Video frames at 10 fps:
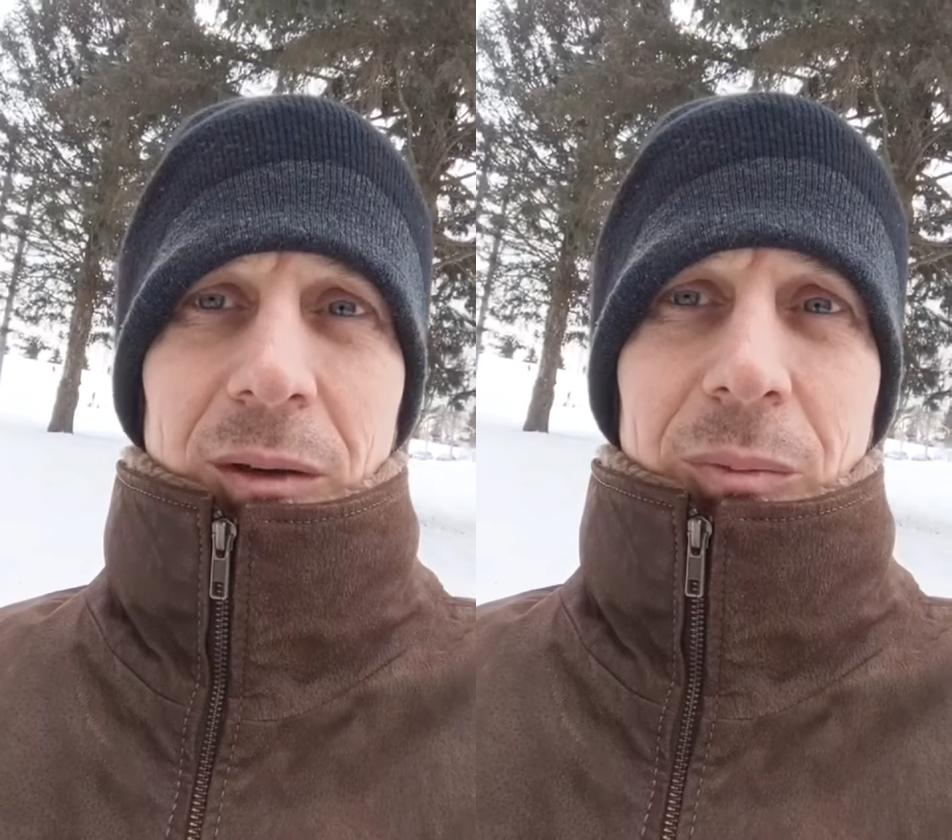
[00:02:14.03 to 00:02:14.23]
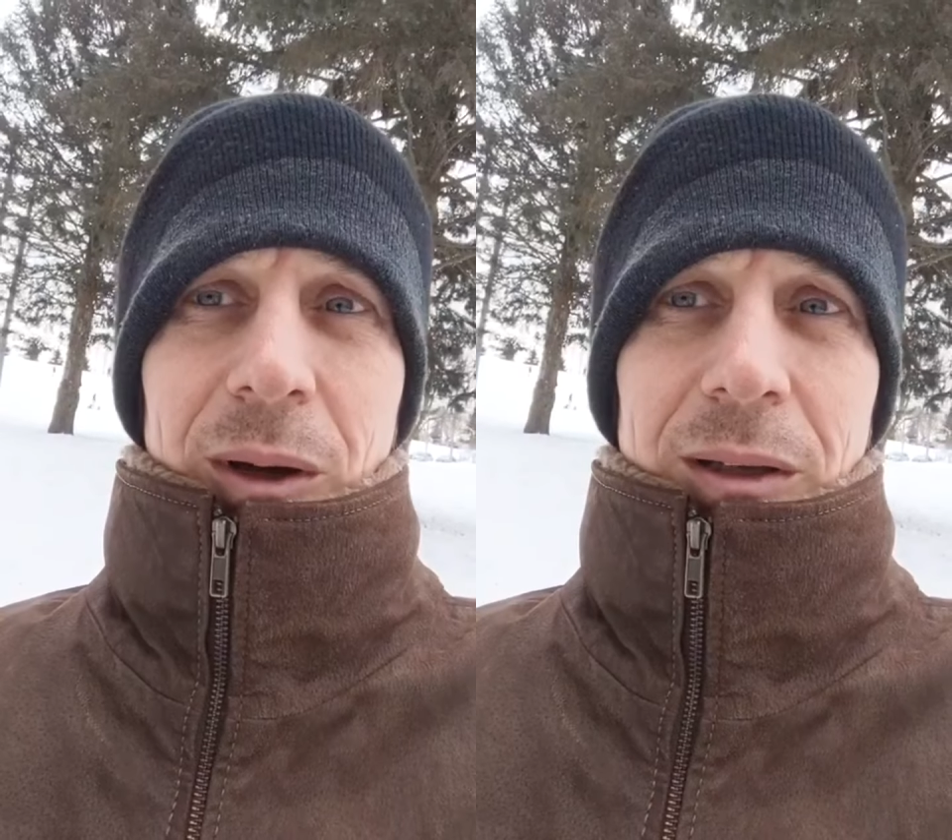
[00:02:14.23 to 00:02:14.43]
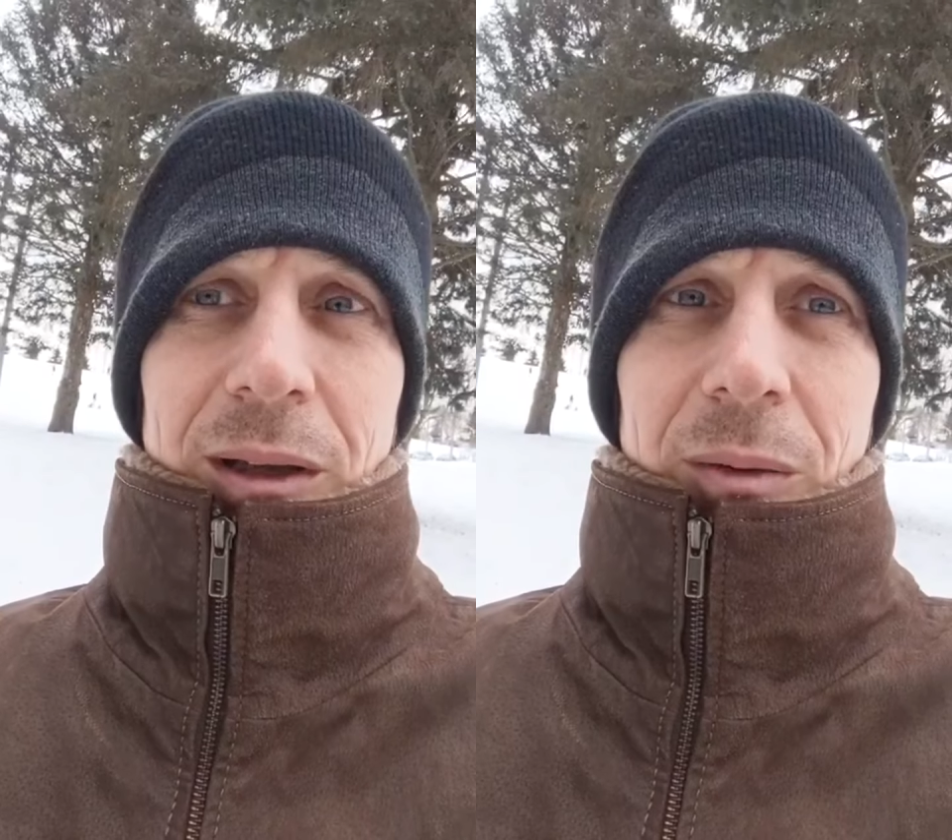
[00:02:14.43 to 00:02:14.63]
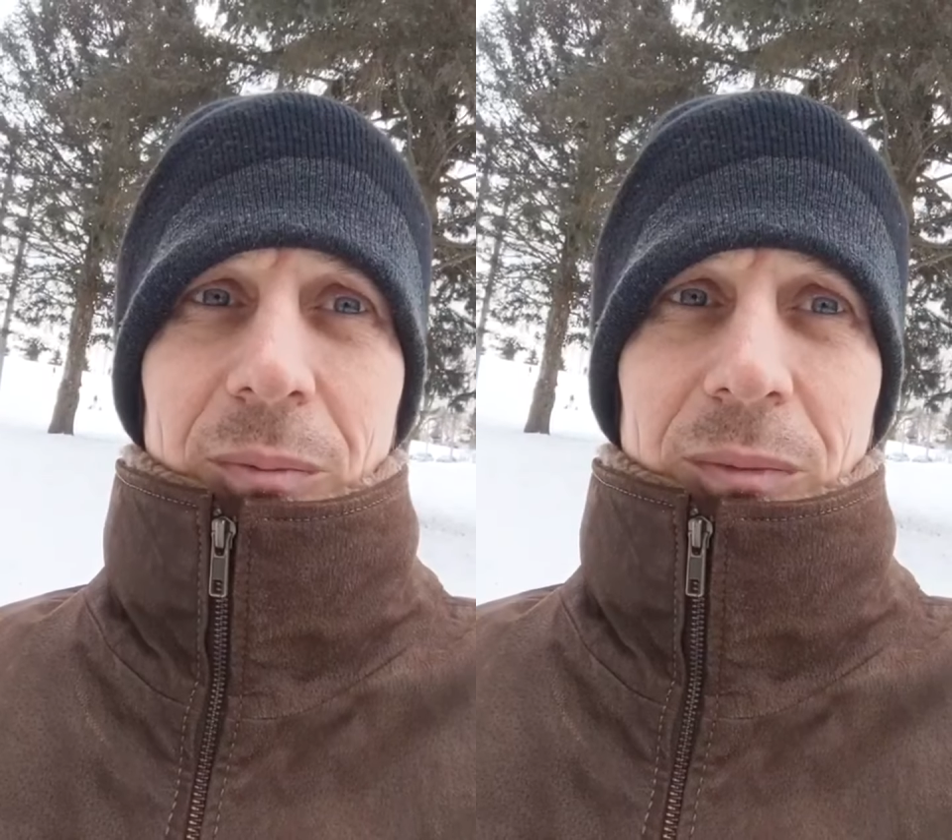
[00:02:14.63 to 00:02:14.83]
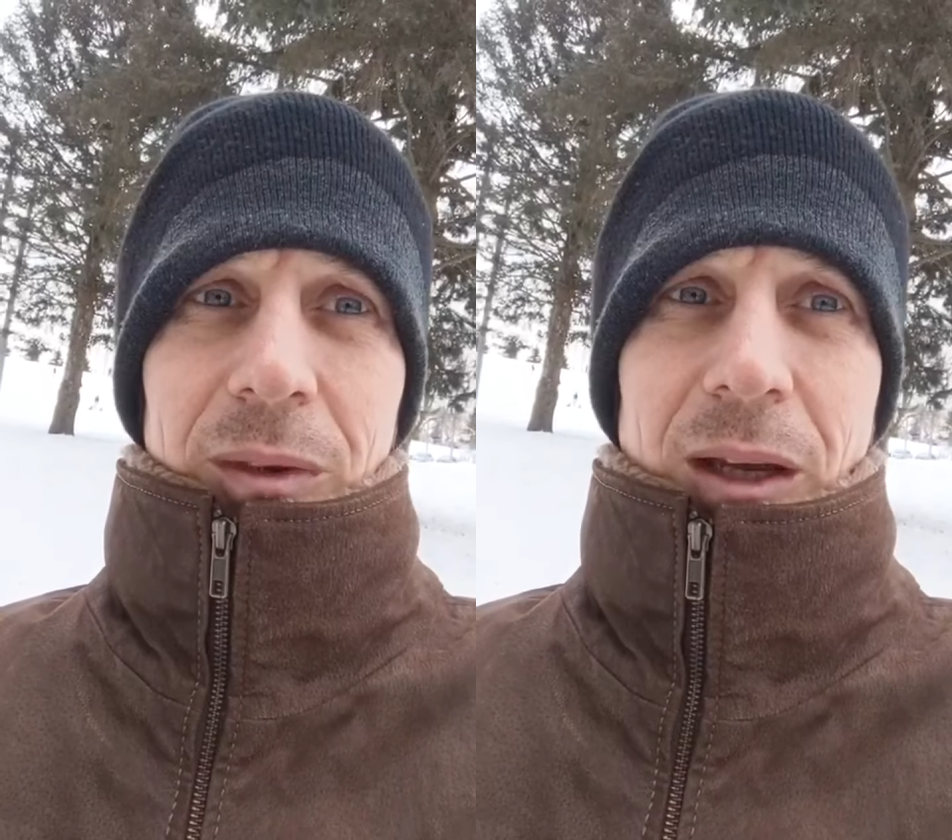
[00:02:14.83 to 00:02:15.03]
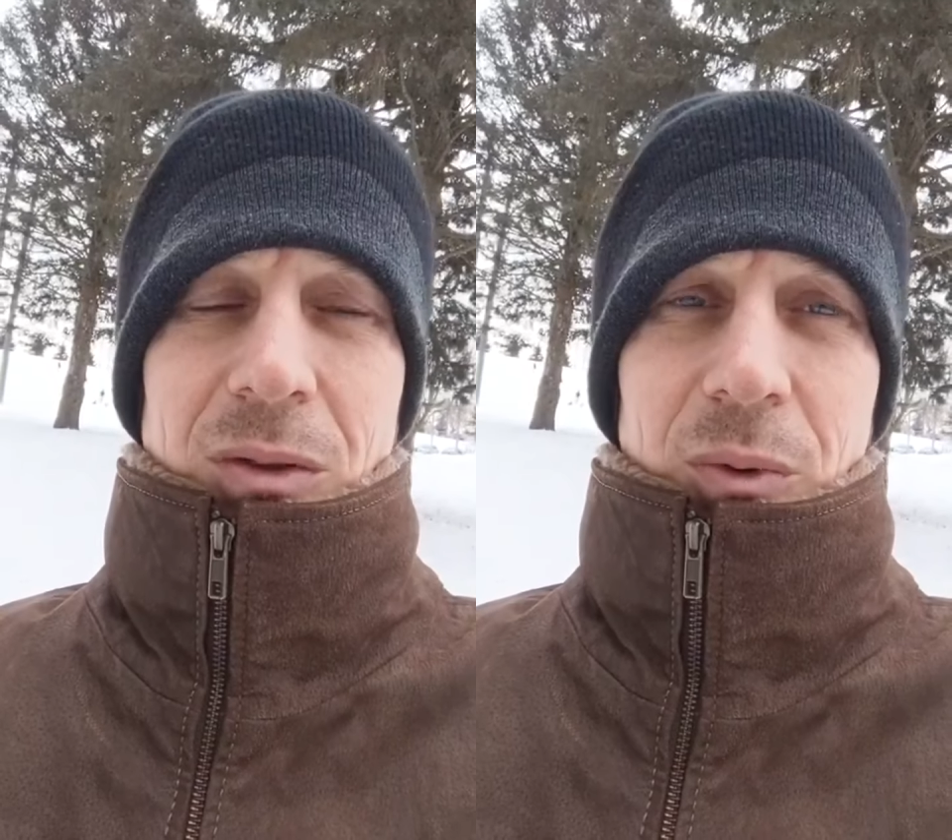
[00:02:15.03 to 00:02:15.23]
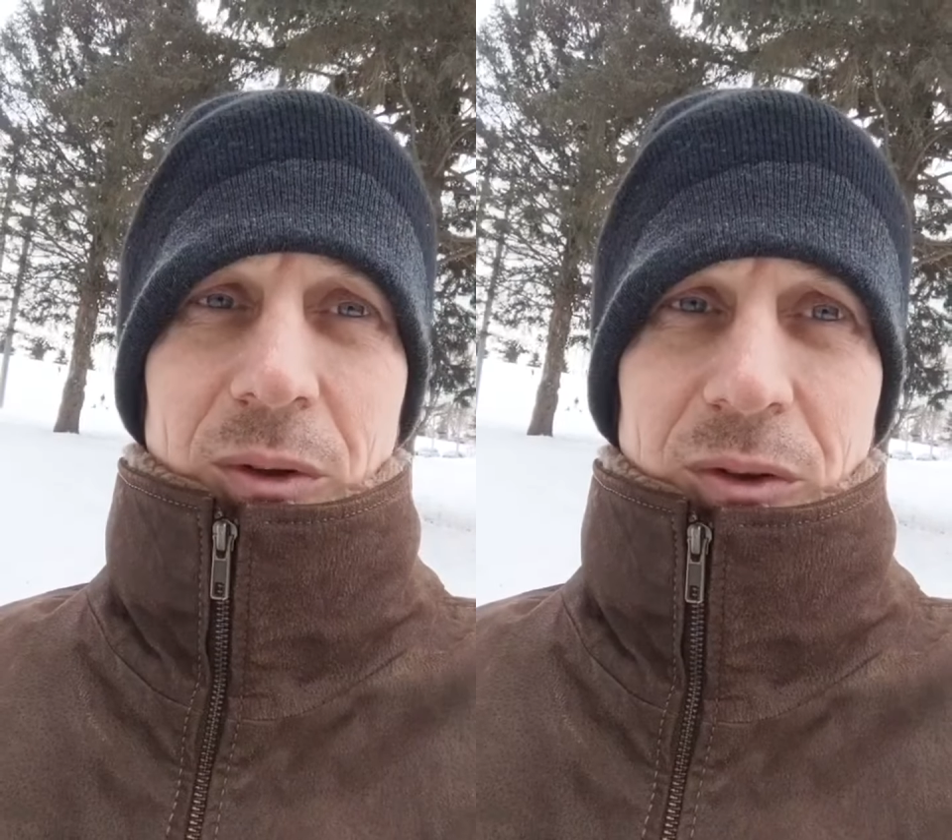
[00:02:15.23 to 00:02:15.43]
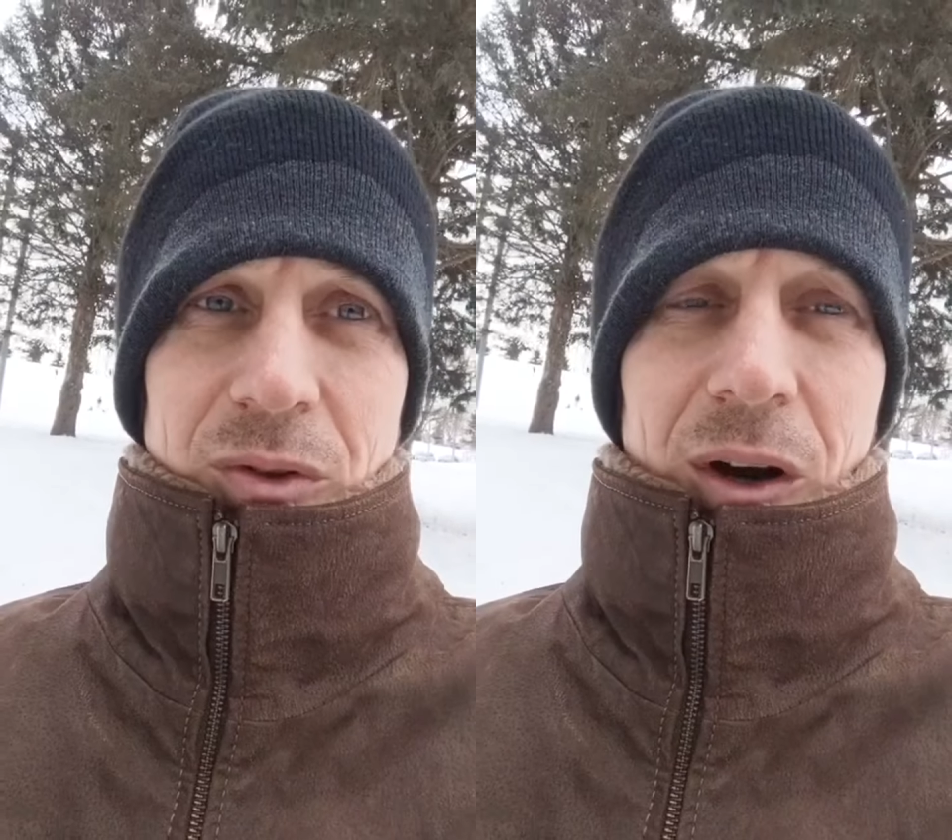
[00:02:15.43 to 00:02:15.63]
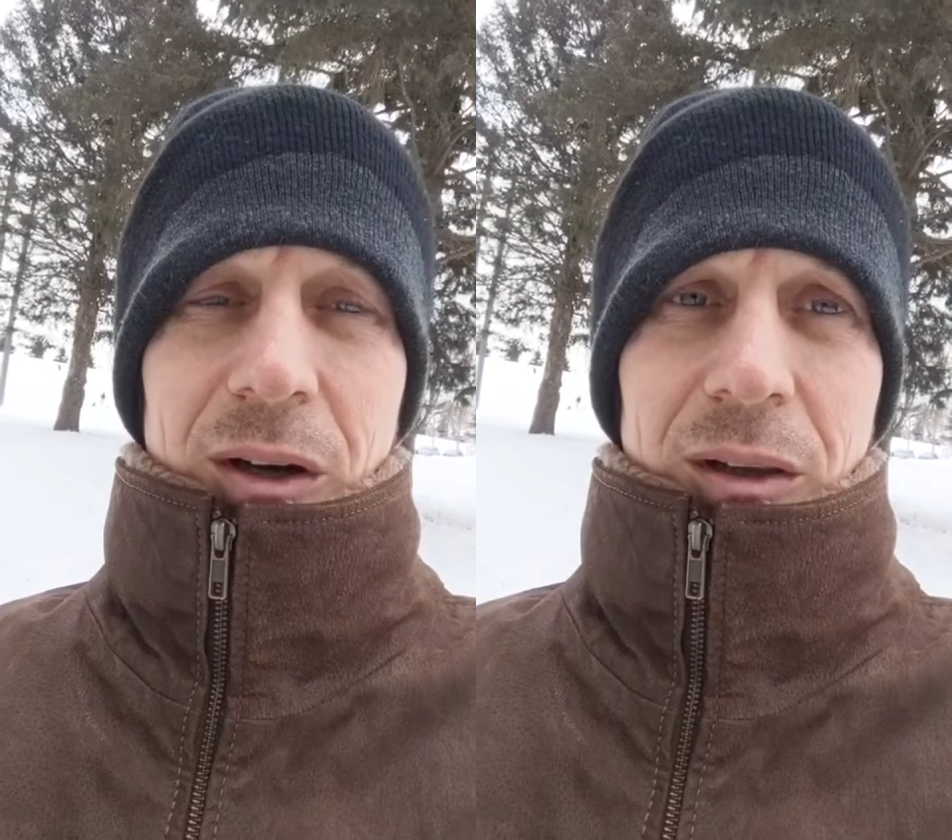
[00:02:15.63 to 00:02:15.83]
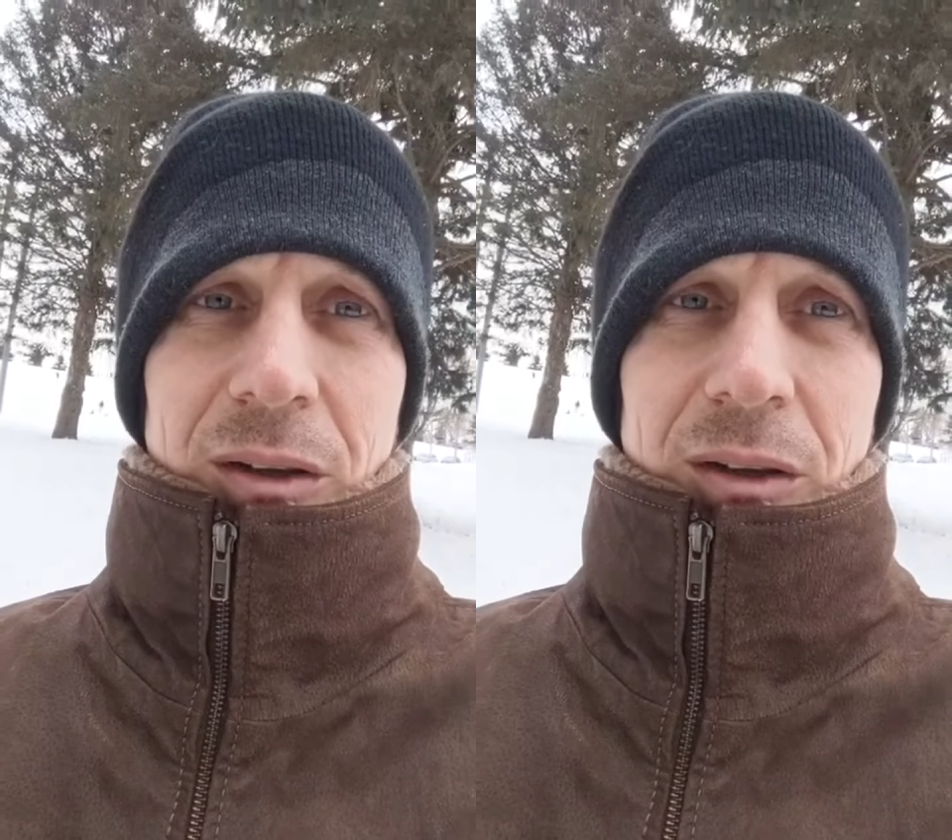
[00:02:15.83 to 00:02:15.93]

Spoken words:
But that's where they're starting